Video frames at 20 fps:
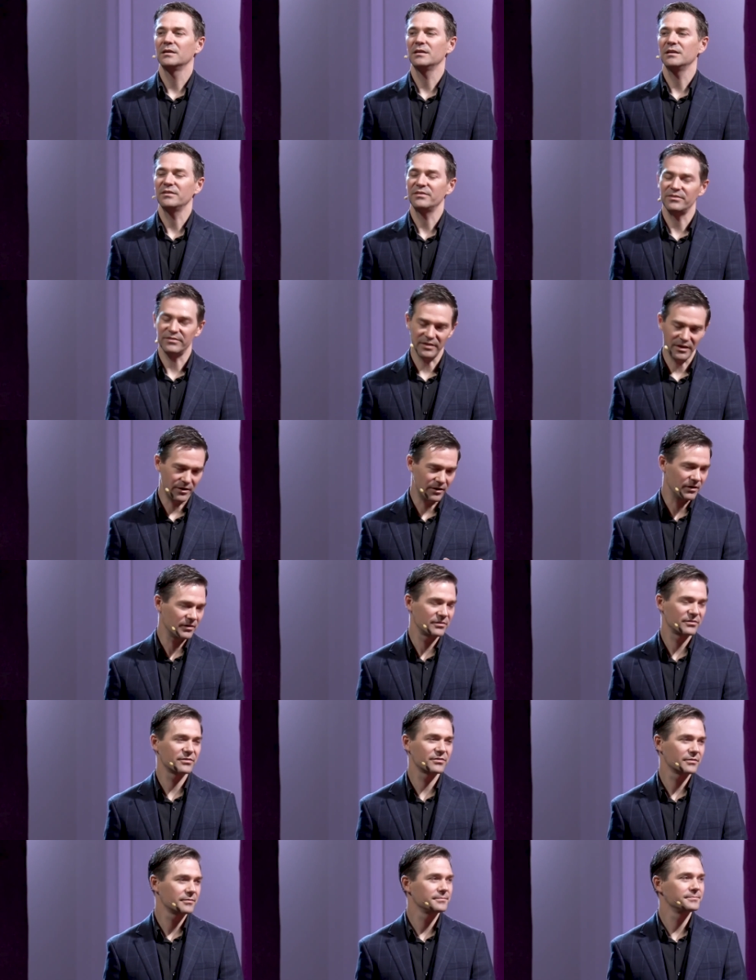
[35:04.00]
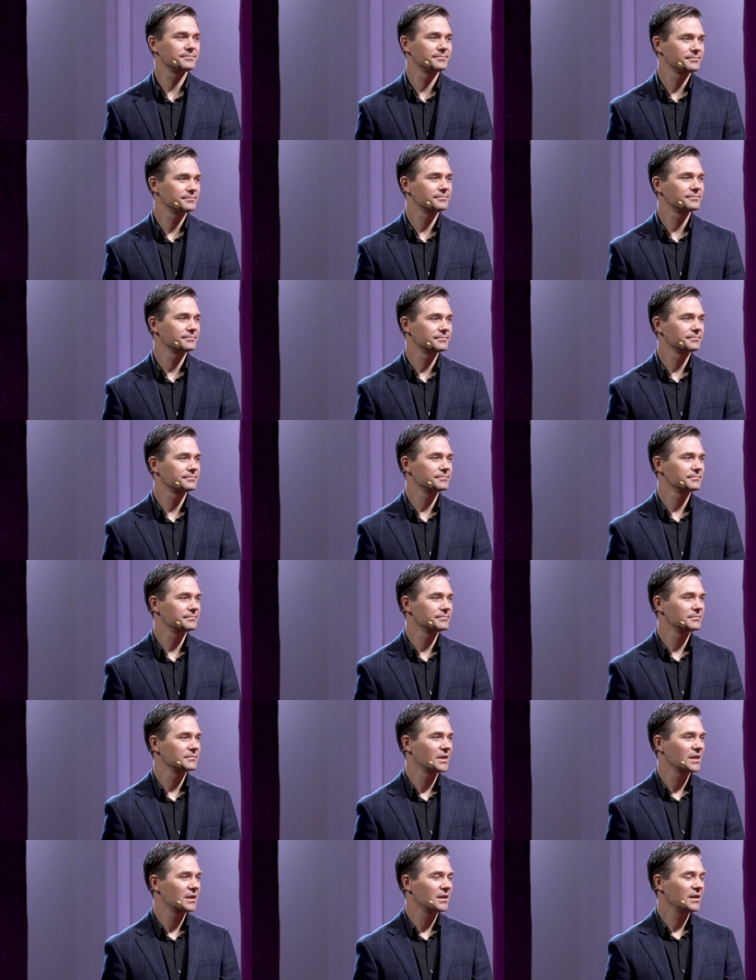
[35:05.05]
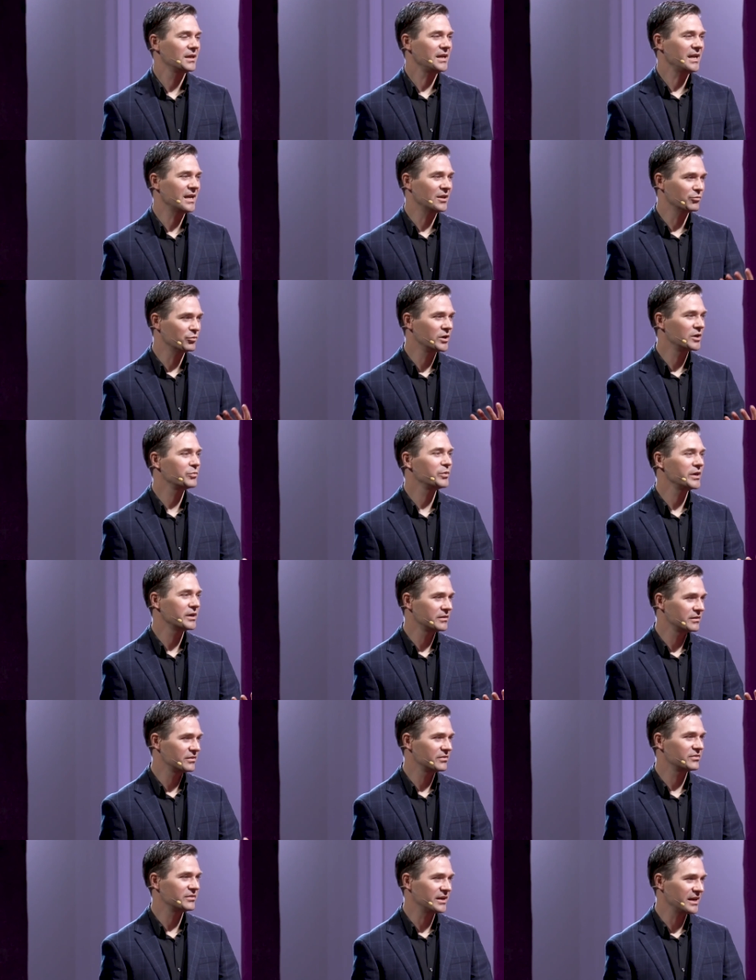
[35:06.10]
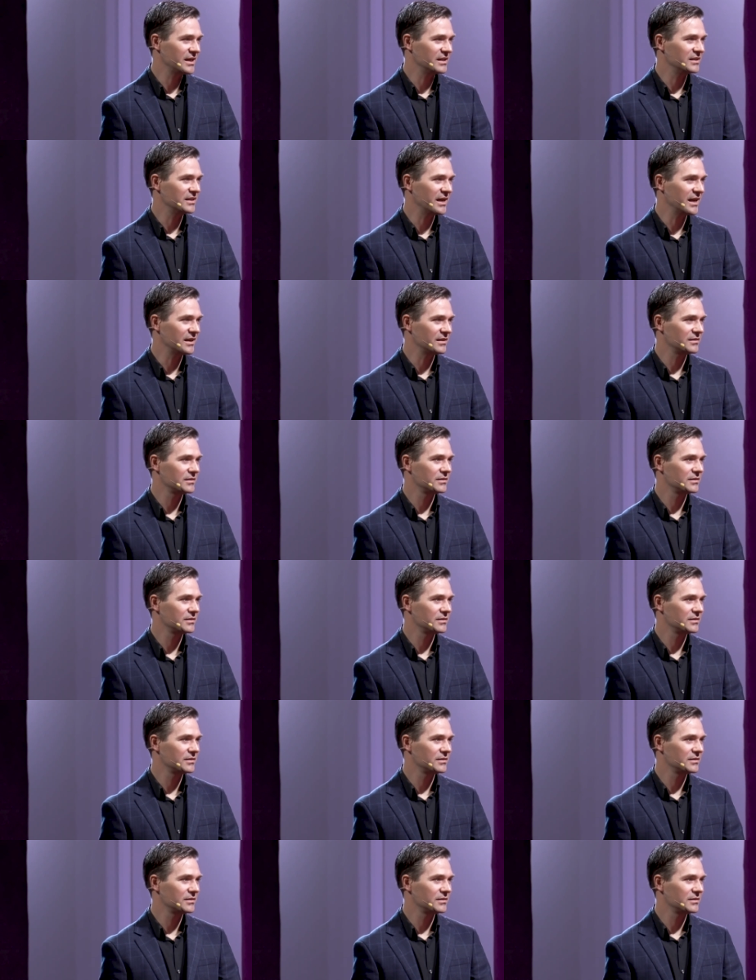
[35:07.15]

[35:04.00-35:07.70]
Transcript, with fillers: Sinners. And when we understand that